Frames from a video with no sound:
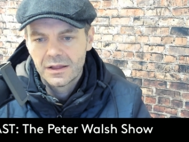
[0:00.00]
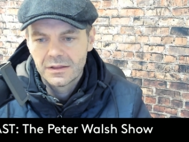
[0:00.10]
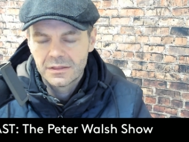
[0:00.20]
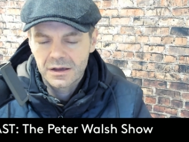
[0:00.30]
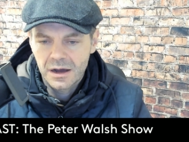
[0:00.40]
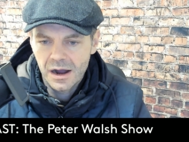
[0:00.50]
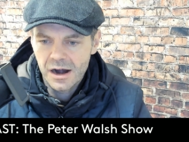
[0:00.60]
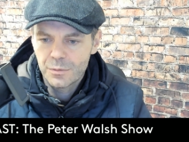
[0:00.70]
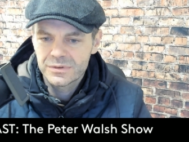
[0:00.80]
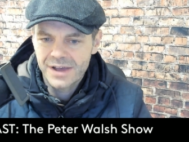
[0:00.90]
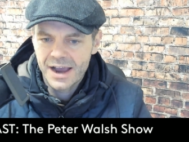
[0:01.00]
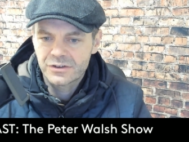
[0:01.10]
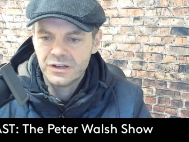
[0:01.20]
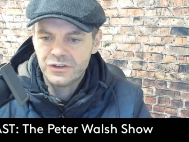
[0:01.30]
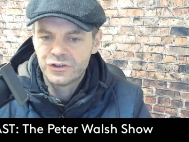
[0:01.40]
the car was
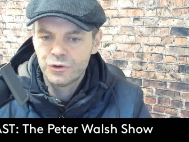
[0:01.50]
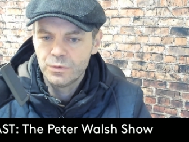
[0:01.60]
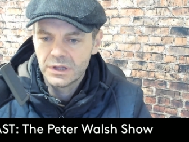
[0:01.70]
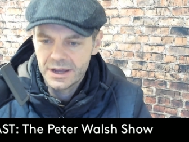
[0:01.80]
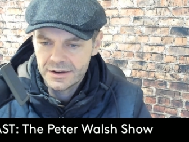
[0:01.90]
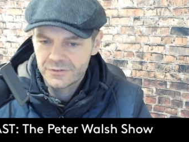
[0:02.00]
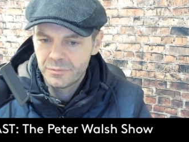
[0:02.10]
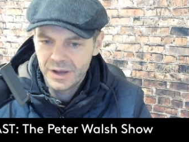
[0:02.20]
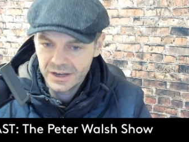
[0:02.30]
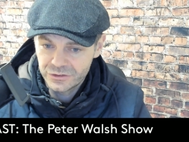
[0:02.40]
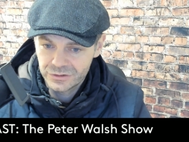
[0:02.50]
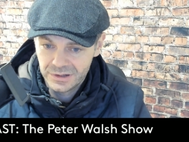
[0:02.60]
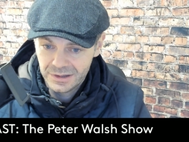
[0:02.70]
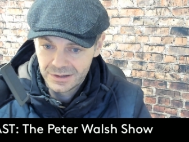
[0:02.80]
actually too light of petrol.